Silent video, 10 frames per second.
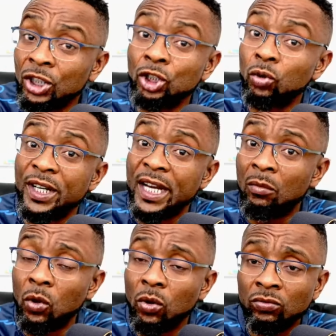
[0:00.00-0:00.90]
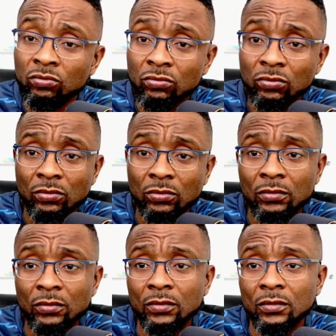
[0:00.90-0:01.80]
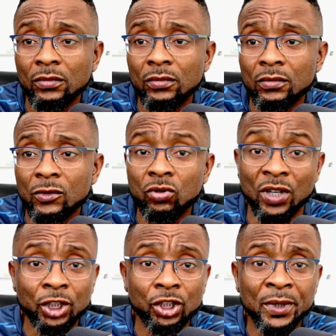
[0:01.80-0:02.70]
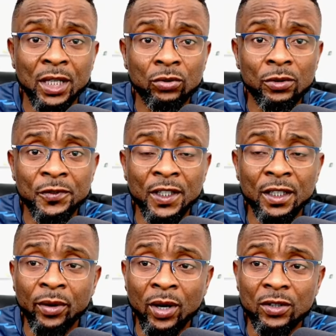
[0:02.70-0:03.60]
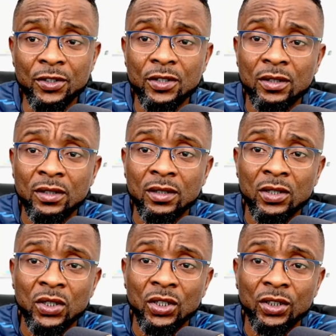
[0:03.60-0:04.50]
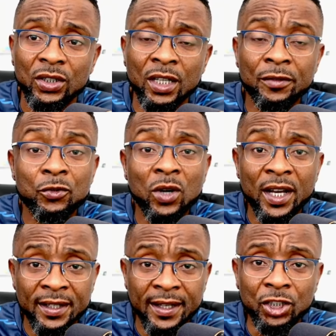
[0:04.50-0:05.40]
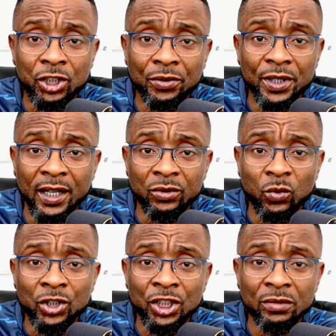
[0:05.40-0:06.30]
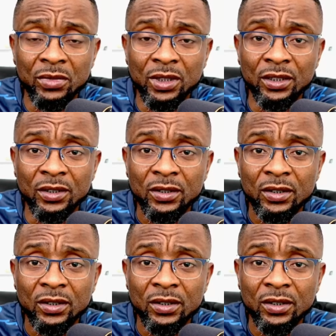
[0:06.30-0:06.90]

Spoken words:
to demo. So that should be a good thing. But if you are a Nigerian watching me,